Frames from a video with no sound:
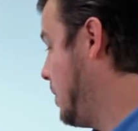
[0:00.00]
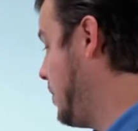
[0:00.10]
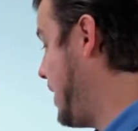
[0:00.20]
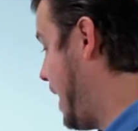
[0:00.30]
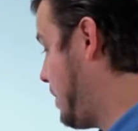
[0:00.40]

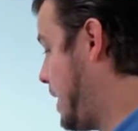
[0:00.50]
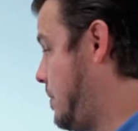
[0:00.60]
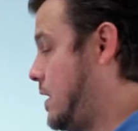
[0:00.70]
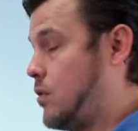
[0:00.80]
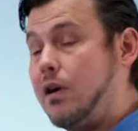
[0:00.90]
That might
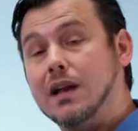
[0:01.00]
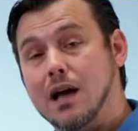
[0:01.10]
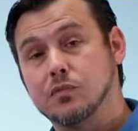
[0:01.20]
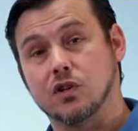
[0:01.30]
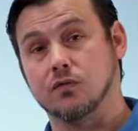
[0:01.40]
be a great
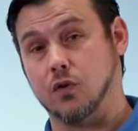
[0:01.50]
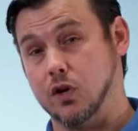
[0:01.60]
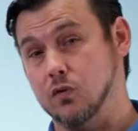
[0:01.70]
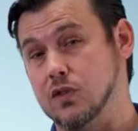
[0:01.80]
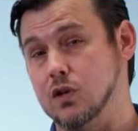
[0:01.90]
option for
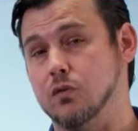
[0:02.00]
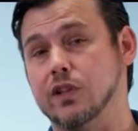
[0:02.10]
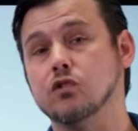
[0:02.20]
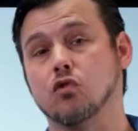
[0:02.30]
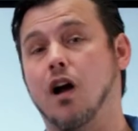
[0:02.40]
you. The
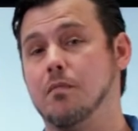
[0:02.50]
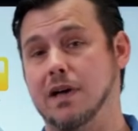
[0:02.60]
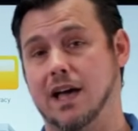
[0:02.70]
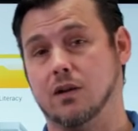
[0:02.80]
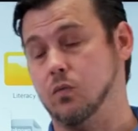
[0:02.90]
only
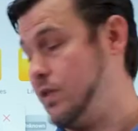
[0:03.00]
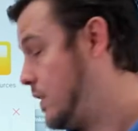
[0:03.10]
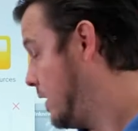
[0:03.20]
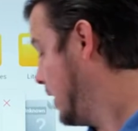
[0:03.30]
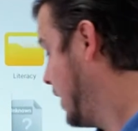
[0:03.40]
drawback
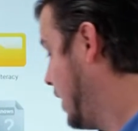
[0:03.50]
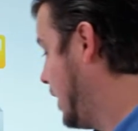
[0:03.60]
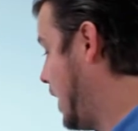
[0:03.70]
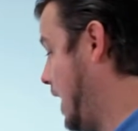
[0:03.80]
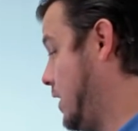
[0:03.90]
with
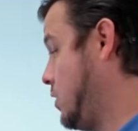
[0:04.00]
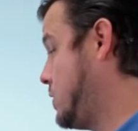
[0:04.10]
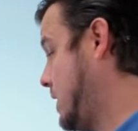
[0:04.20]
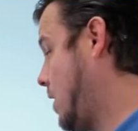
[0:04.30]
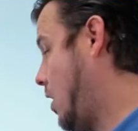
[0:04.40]

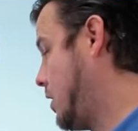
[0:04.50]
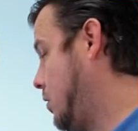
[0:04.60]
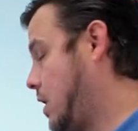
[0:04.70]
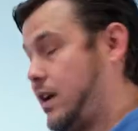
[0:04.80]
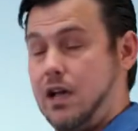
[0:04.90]
using
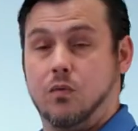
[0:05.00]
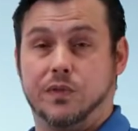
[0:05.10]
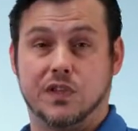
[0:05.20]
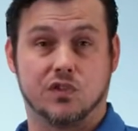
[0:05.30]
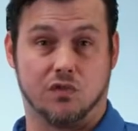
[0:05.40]
auto logout
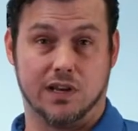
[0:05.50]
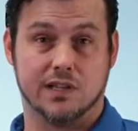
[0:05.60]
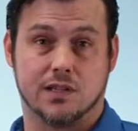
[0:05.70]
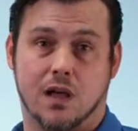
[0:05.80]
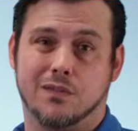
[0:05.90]
when the screen
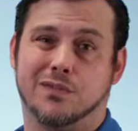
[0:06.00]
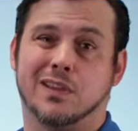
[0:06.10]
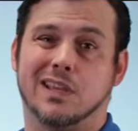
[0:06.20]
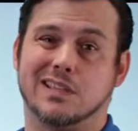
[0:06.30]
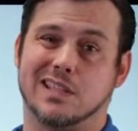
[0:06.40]
is off
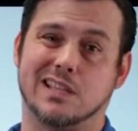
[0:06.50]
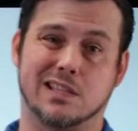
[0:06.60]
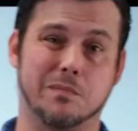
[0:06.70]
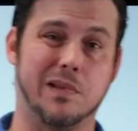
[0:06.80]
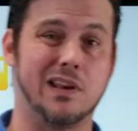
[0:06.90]
is that
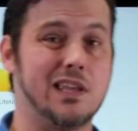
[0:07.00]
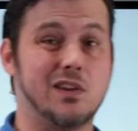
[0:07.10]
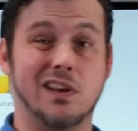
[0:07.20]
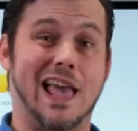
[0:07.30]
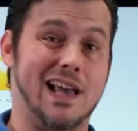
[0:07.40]
somebody
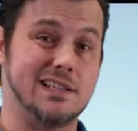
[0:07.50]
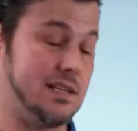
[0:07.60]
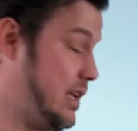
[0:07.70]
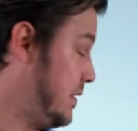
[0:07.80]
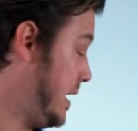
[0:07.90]
could
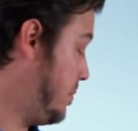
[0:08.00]
accidentally